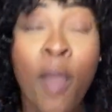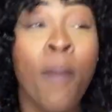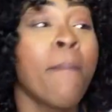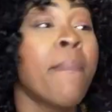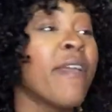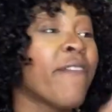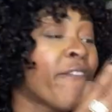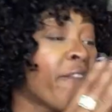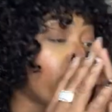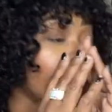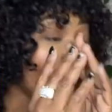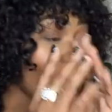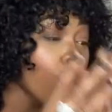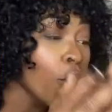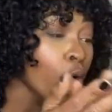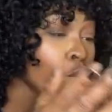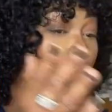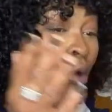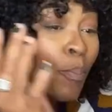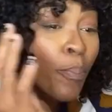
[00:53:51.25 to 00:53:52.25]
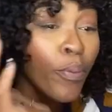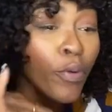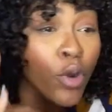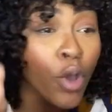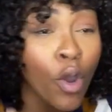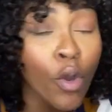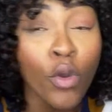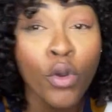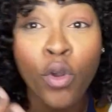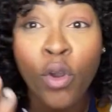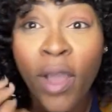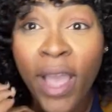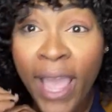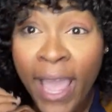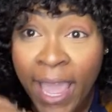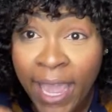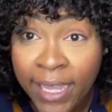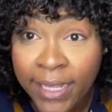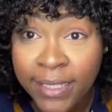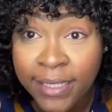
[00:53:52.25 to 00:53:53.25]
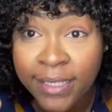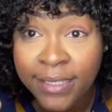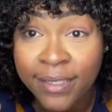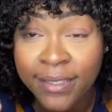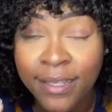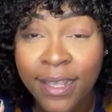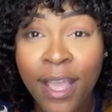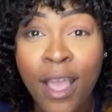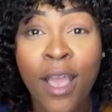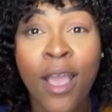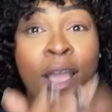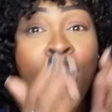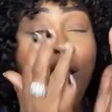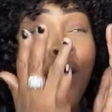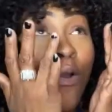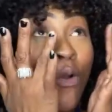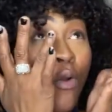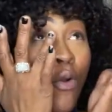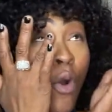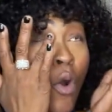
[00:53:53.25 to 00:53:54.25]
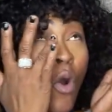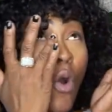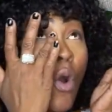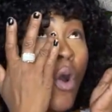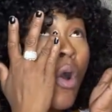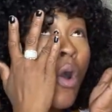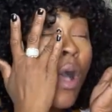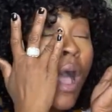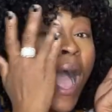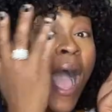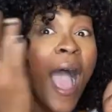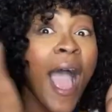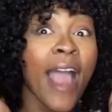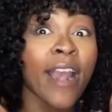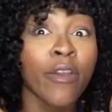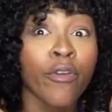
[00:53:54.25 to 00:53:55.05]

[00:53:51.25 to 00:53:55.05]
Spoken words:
before you put on no X. Go and